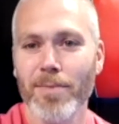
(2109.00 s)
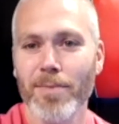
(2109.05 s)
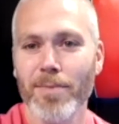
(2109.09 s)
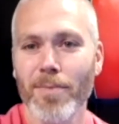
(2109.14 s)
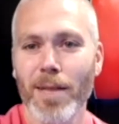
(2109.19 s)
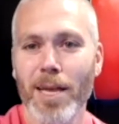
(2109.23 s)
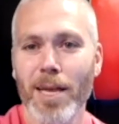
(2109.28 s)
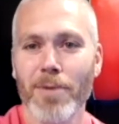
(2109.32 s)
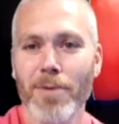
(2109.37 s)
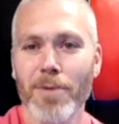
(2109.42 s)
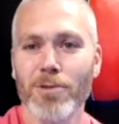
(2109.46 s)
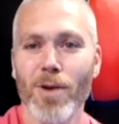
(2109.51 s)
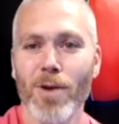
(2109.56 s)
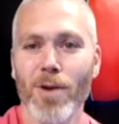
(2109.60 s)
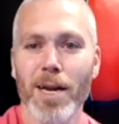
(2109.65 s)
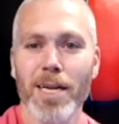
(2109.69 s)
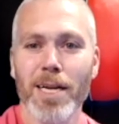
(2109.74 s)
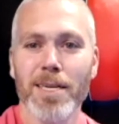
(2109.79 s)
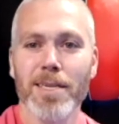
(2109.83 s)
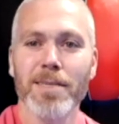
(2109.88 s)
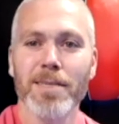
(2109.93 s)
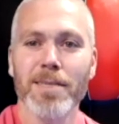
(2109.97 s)
he was
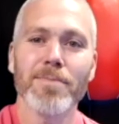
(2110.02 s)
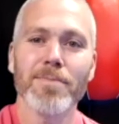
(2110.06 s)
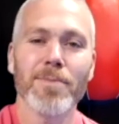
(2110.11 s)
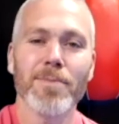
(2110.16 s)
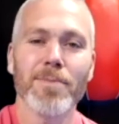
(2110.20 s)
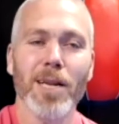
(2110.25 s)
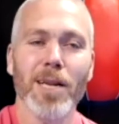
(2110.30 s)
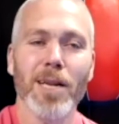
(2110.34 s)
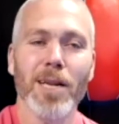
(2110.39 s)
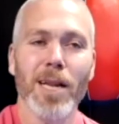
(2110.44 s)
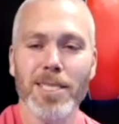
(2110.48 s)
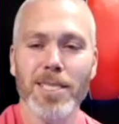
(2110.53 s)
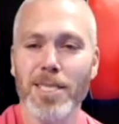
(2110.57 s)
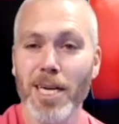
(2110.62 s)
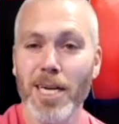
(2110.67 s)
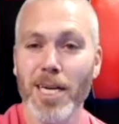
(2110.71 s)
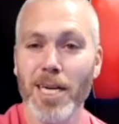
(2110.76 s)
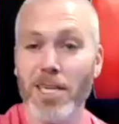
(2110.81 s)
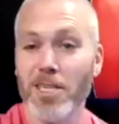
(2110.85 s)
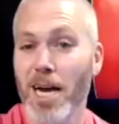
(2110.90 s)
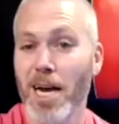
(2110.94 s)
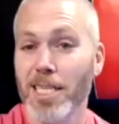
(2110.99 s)
running classes.
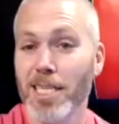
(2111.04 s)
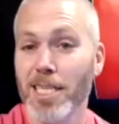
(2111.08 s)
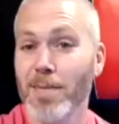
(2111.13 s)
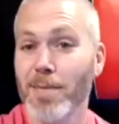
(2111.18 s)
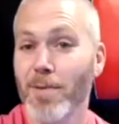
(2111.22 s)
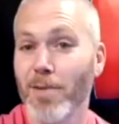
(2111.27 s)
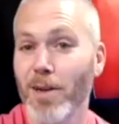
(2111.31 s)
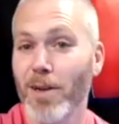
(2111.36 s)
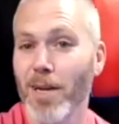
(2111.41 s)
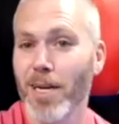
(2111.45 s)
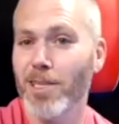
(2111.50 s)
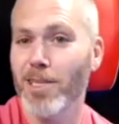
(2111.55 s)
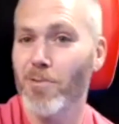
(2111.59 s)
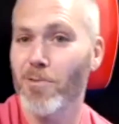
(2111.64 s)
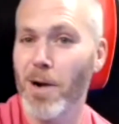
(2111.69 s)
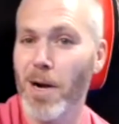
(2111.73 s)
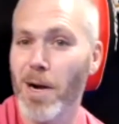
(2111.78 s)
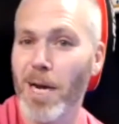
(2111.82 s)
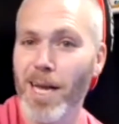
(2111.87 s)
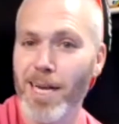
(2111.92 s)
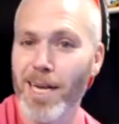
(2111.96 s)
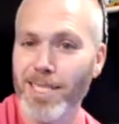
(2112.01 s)
I actually asked him if he'd like to
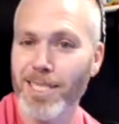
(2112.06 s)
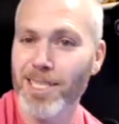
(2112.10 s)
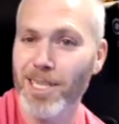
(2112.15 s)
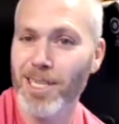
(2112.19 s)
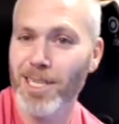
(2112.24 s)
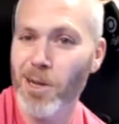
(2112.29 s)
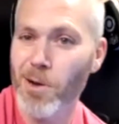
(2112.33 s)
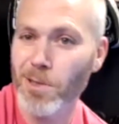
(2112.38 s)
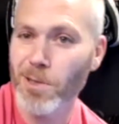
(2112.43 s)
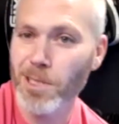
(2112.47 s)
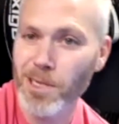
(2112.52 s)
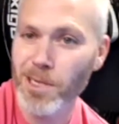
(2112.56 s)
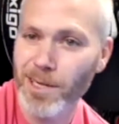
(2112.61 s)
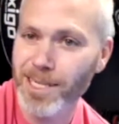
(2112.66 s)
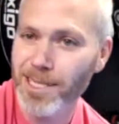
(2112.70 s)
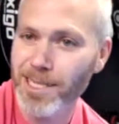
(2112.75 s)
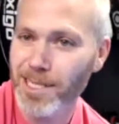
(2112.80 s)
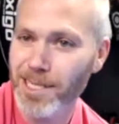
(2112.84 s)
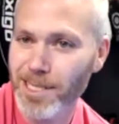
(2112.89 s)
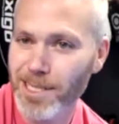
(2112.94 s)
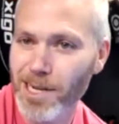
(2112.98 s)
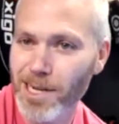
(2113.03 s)
run classes alongside
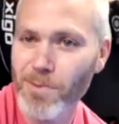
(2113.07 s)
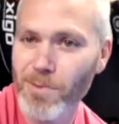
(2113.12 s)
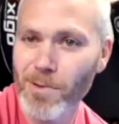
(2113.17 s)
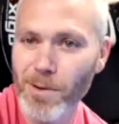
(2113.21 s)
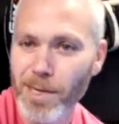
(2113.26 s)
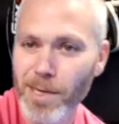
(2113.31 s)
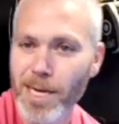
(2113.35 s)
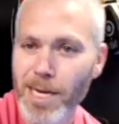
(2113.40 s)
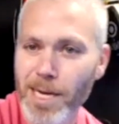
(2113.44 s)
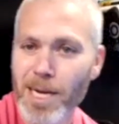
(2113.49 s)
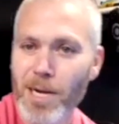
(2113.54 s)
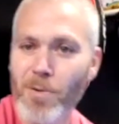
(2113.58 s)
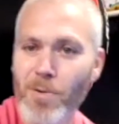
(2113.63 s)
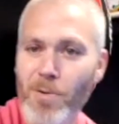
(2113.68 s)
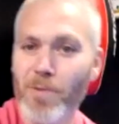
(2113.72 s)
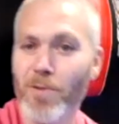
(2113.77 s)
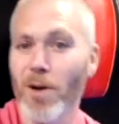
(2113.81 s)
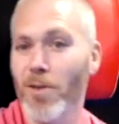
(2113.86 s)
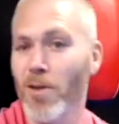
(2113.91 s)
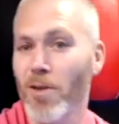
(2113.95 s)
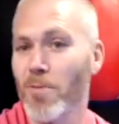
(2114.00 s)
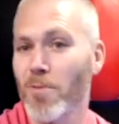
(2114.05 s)
us. It's like, well, we've
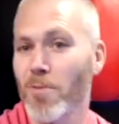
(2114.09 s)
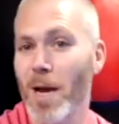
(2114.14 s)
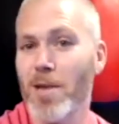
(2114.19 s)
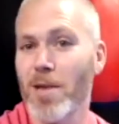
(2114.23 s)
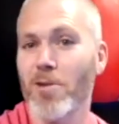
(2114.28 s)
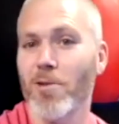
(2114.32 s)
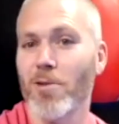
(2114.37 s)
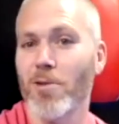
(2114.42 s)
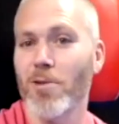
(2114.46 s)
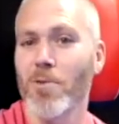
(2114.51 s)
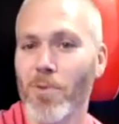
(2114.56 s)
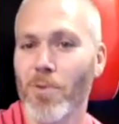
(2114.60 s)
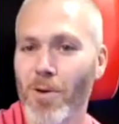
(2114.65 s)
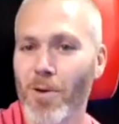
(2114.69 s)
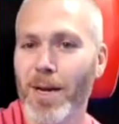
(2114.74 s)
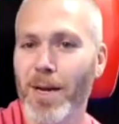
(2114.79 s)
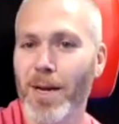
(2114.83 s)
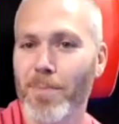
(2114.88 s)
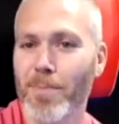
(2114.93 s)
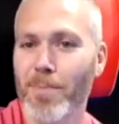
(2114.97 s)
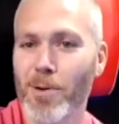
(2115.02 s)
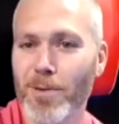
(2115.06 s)
got the space
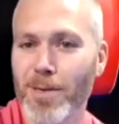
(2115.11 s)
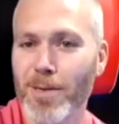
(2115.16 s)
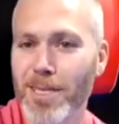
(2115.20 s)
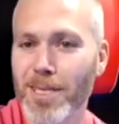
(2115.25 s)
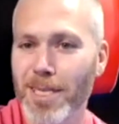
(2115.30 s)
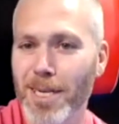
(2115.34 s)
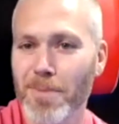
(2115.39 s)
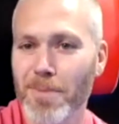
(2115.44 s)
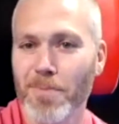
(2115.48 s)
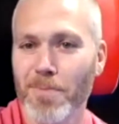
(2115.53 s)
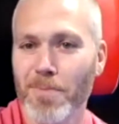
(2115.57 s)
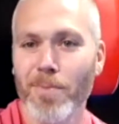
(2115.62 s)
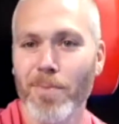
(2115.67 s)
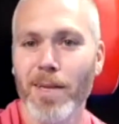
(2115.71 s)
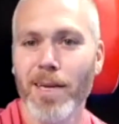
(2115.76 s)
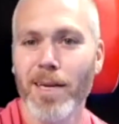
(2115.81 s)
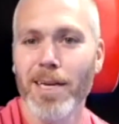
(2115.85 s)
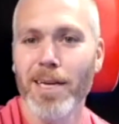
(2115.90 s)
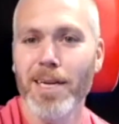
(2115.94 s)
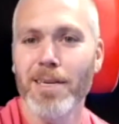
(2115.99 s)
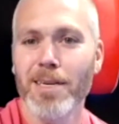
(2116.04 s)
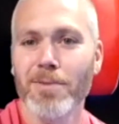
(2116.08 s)
already booked, so
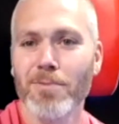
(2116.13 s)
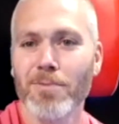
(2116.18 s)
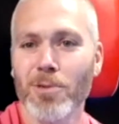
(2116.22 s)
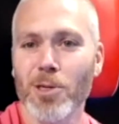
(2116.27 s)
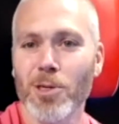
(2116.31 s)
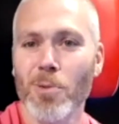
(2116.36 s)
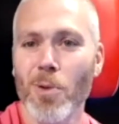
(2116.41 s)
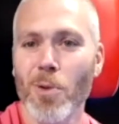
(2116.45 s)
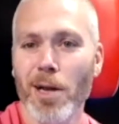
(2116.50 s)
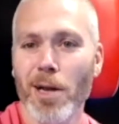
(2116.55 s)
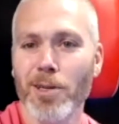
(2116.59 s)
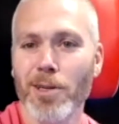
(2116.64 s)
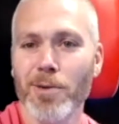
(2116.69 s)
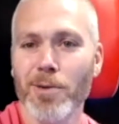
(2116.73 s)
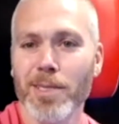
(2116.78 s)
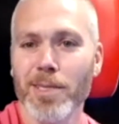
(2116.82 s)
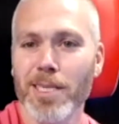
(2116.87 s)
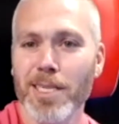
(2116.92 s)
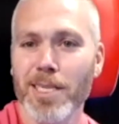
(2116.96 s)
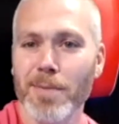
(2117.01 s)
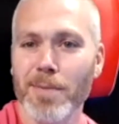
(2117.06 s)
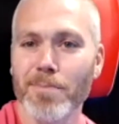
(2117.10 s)
would you mind doing
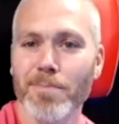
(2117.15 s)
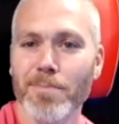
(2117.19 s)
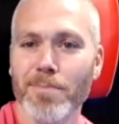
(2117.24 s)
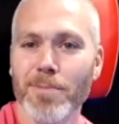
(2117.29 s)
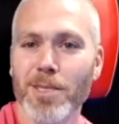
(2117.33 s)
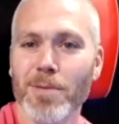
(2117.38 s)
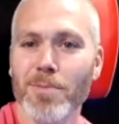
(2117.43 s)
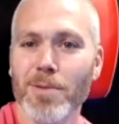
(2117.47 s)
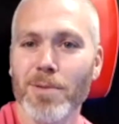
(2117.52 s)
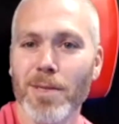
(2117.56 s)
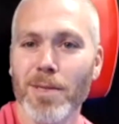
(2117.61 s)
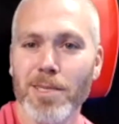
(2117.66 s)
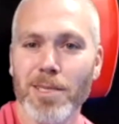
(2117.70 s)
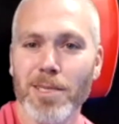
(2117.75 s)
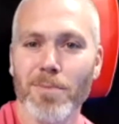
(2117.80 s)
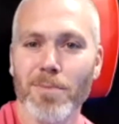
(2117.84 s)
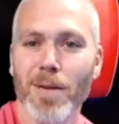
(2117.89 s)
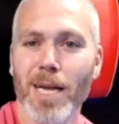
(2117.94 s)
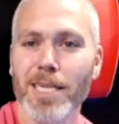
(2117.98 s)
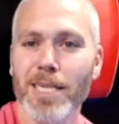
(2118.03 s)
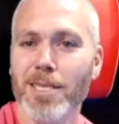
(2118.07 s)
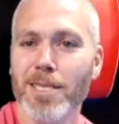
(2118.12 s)
some
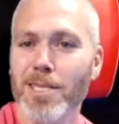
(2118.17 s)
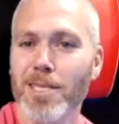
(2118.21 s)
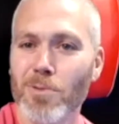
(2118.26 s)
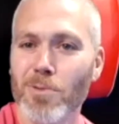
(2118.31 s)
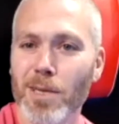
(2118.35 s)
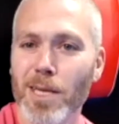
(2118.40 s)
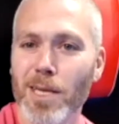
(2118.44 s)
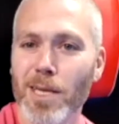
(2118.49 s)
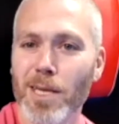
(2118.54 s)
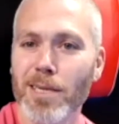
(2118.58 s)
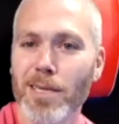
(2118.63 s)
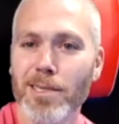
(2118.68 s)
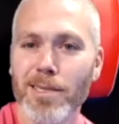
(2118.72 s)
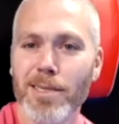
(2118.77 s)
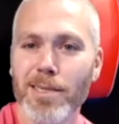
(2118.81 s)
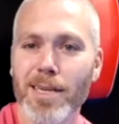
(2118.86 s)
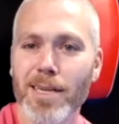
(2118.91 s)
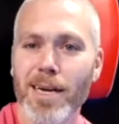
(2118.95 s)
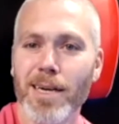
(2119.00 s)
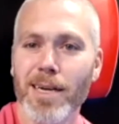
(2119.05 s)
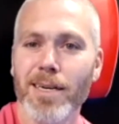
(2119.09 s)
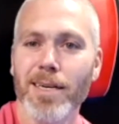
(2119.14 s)
lessons with us?
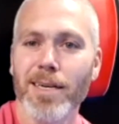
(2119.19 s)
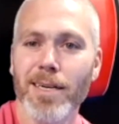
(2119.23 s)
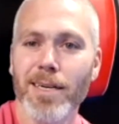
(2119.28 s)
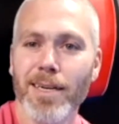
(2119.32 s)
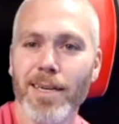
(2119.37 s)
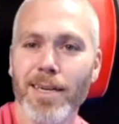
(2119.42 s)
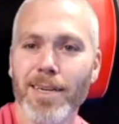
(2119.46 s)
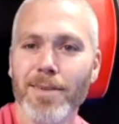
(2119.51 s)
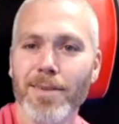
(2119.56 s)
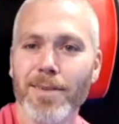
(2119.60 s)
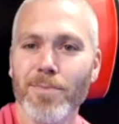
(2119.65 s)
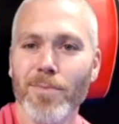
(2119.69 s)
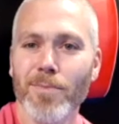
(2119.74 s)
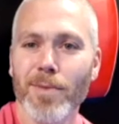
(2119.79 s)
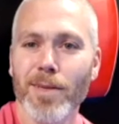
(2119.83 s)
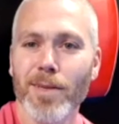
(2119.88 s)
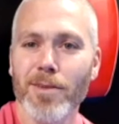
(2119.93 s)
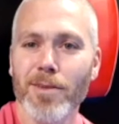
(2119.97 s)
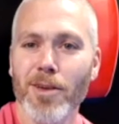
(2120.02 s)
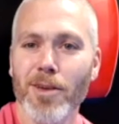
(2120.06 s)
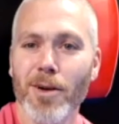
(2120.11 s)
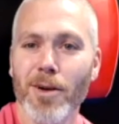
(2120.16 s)
And
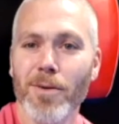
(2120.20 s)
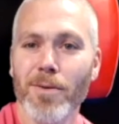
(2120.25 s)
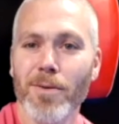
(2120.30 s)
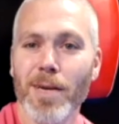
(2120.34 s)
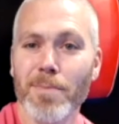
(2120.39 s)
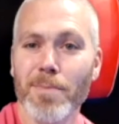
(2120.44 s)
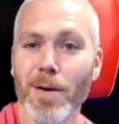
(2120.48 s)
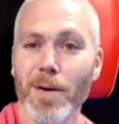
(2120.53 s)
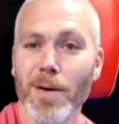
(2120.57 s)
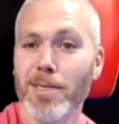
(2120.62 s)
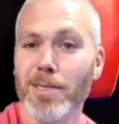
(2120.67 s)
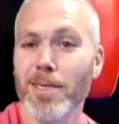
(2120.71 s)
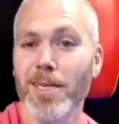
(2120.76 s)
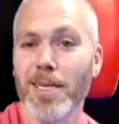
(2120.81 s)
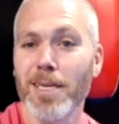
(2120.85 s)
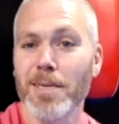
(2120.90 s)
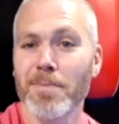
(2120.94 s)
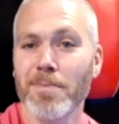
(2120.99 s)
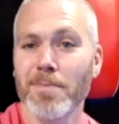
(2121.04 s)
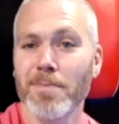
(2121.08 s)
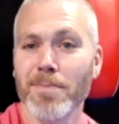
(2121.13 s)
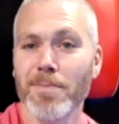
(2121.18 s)
so he
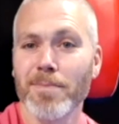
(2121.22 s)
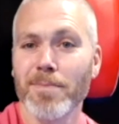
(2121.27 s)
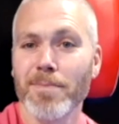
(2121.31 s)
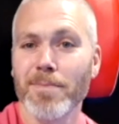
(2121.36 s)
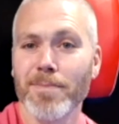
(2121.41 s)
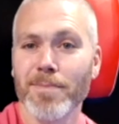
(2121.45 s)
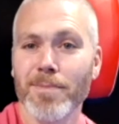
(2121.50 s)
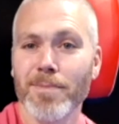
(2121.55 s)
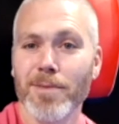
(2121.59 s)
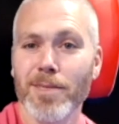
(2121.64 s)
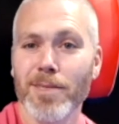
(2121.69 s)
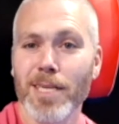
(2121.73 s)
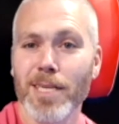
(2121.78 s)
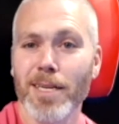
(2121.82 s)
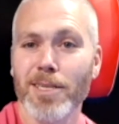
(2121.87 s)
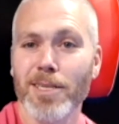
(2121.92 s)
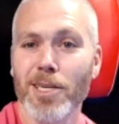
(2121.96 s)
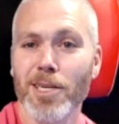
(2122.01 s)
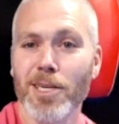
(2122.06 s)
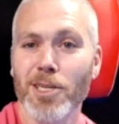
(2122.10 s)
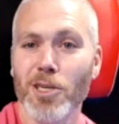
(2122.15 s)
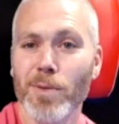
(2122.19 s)
basically started
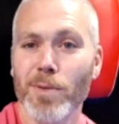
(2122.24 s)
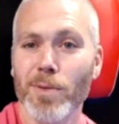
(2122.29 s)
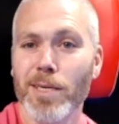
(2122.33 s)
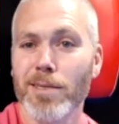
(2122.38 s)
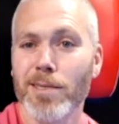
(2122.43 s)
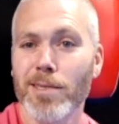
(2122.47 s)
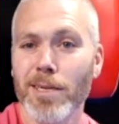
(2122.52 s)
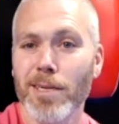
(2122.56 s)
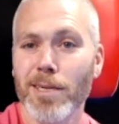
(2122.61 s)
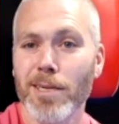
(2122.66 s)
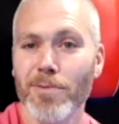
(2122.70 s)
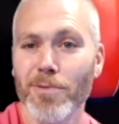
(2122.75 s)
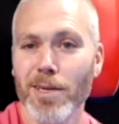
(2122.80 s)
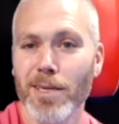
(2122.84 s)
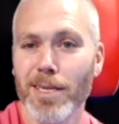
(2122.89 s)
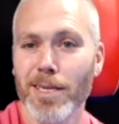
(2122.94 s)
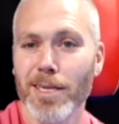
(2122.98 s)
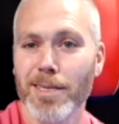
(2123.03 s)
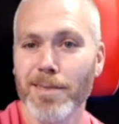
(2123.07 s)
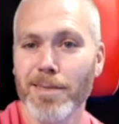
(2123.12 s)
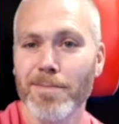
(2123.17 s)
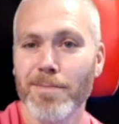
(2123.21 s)
teaching me stick
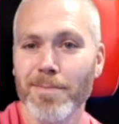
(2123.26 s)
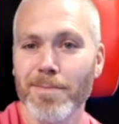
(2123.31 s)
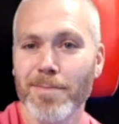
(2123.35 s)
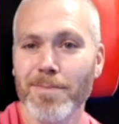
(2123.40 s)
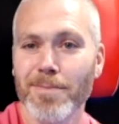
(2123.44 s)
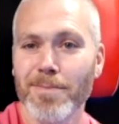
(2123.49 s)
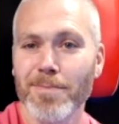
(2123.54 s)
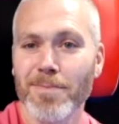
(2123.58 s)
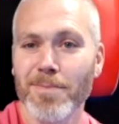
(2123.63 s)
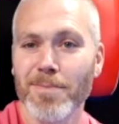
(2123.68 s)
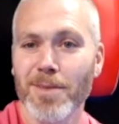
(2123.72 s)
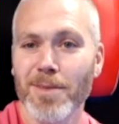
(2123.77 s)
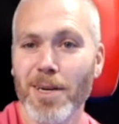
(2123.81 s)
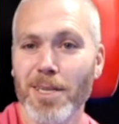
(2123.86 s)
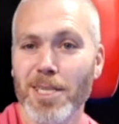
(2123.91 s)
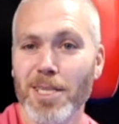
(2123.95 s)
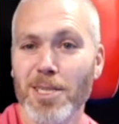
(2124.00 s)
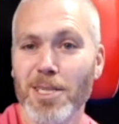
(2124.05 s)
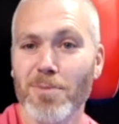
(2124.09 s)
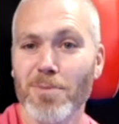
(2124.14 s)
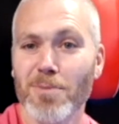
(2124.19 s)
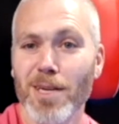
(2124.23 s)
fighting, and I
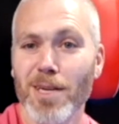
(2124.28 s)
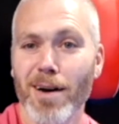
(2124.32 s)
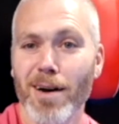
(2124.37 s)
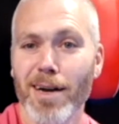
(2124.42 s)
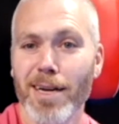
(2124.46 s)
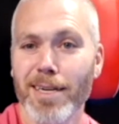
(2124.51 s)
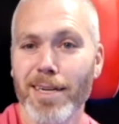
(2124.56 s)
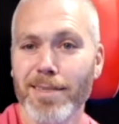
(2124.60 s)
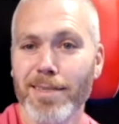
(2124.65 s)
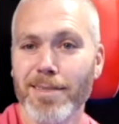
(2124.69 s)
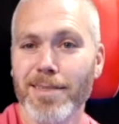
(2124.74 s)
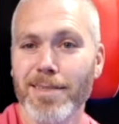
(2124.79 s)
teach him Thai, and